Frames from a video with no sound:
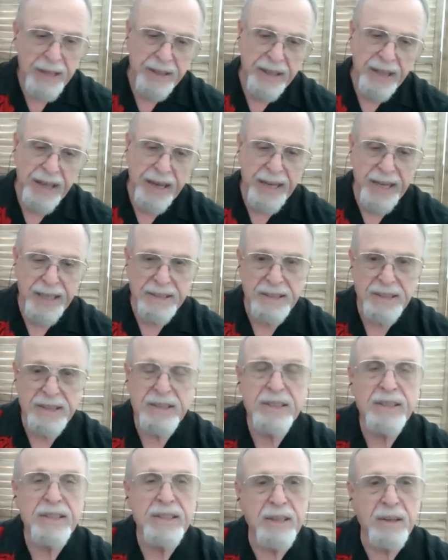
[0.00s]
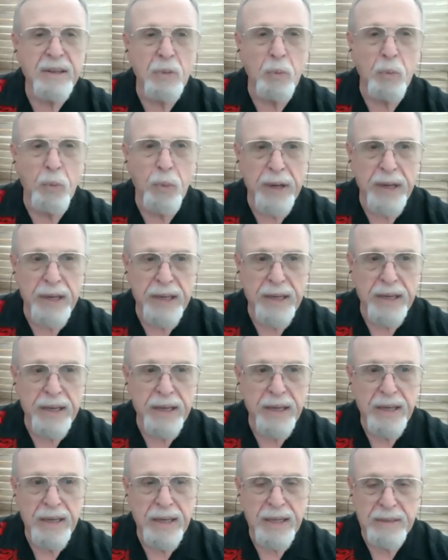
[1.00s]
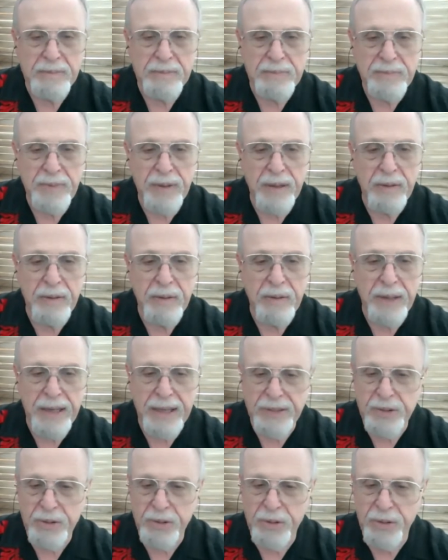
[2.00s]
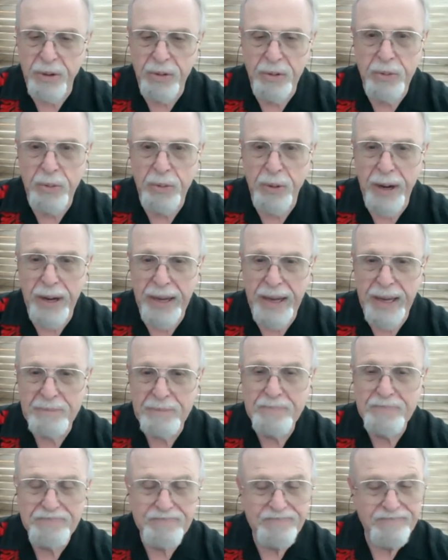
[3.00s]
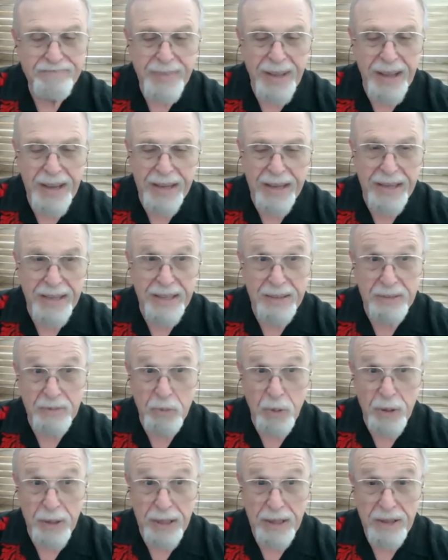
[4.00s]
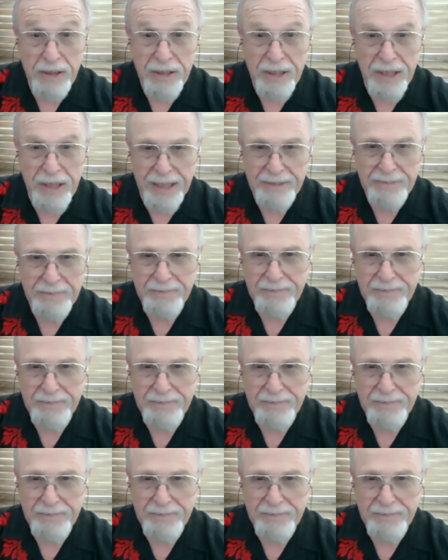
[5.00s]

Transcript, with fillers: that we, uh, that you know who I am and what I look like.